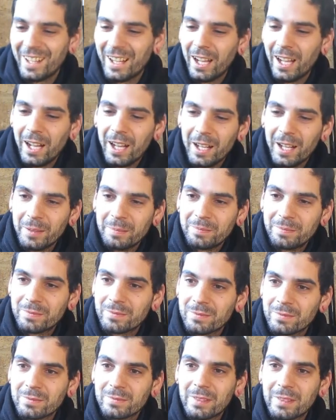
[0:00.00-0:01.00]

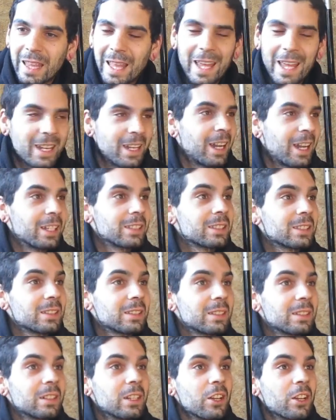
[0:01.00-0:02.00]
Had a
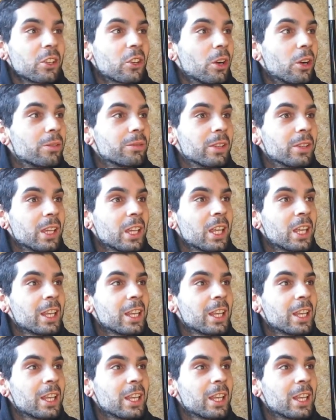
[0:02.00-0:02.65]
nice little coffee,